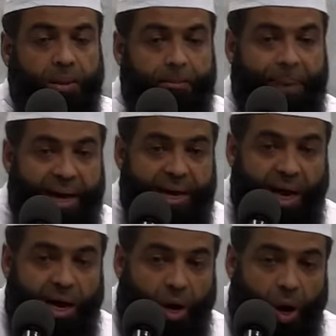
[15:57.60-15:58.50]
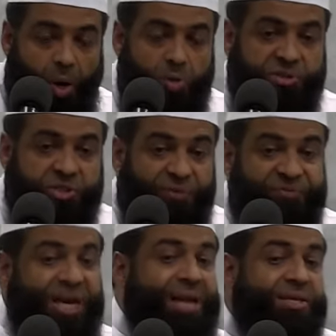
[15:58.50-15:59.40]
by a host of
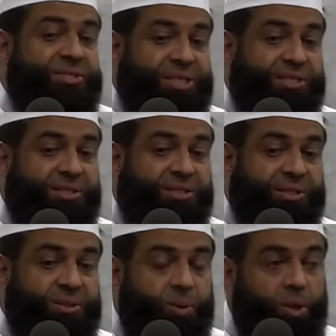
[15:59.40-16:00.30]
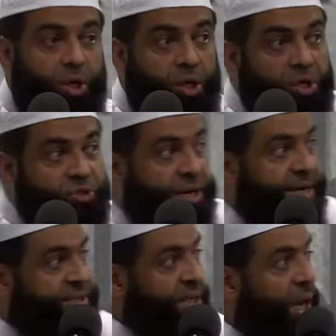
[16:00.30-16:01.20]
challenges. So he
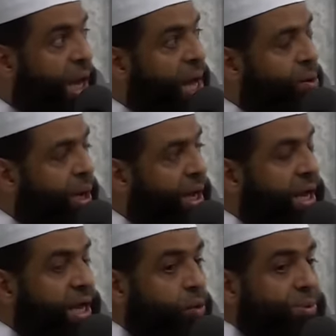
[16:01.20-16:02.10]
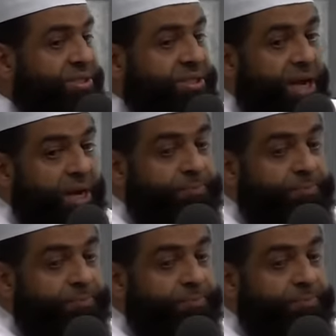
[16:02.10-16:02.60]
sallallahu alayhi wasallam